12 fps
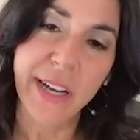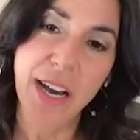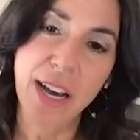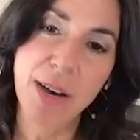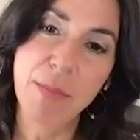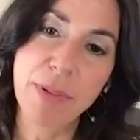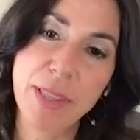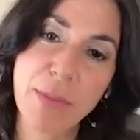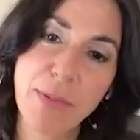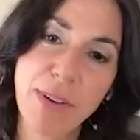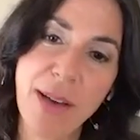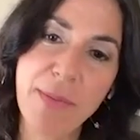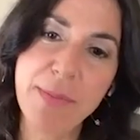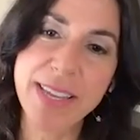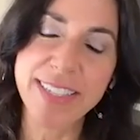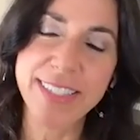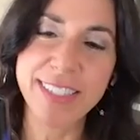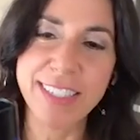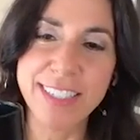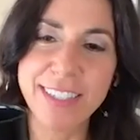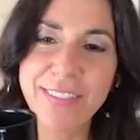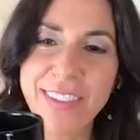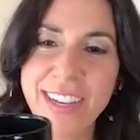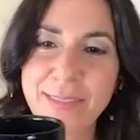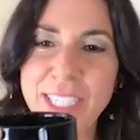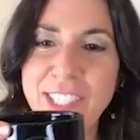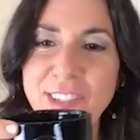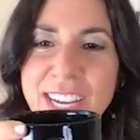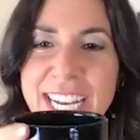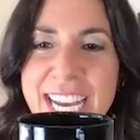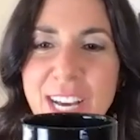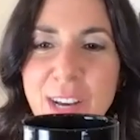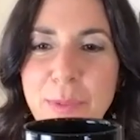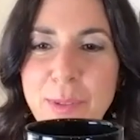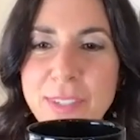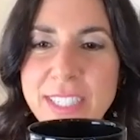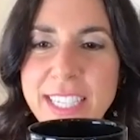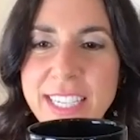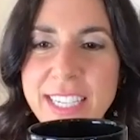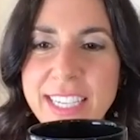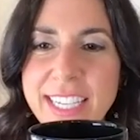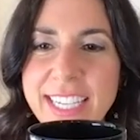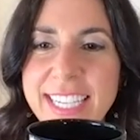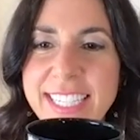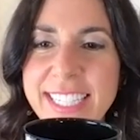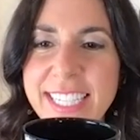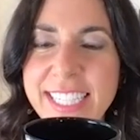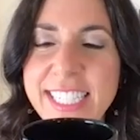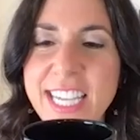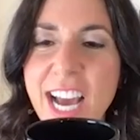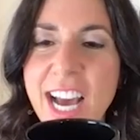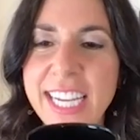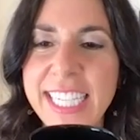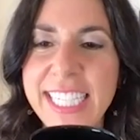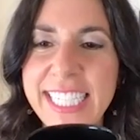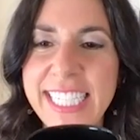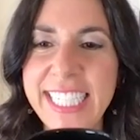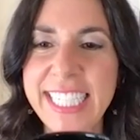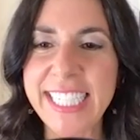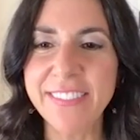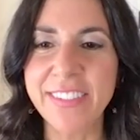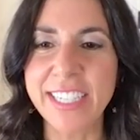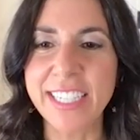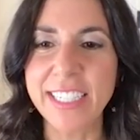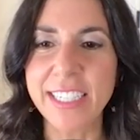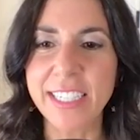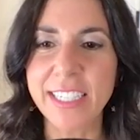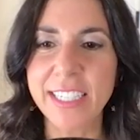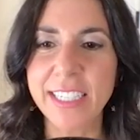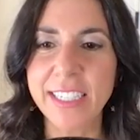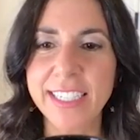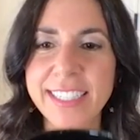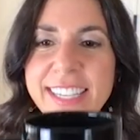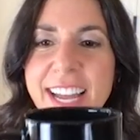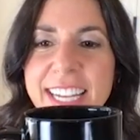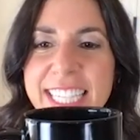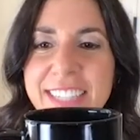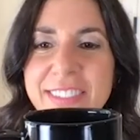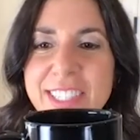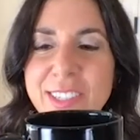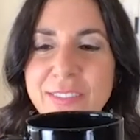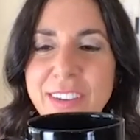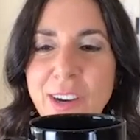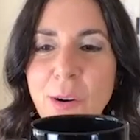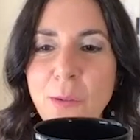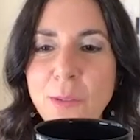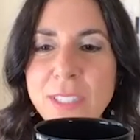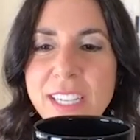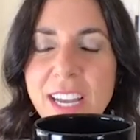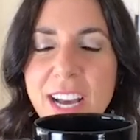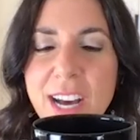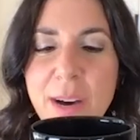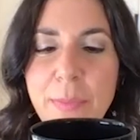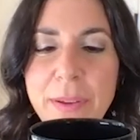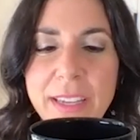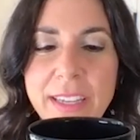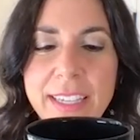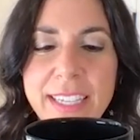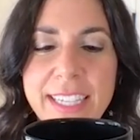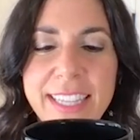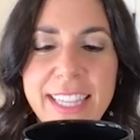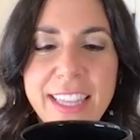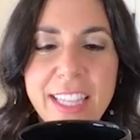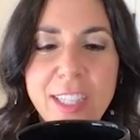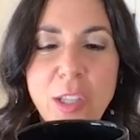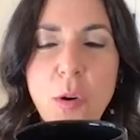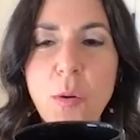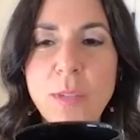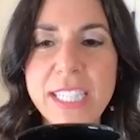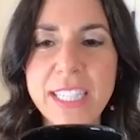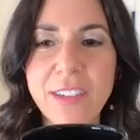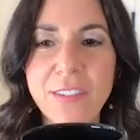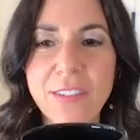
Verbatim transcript: um, but the problem is, if I'm going to try to help you see it, is that it's mm, not I even. Saw- it's not even. So if I hold it up, like the logo is a little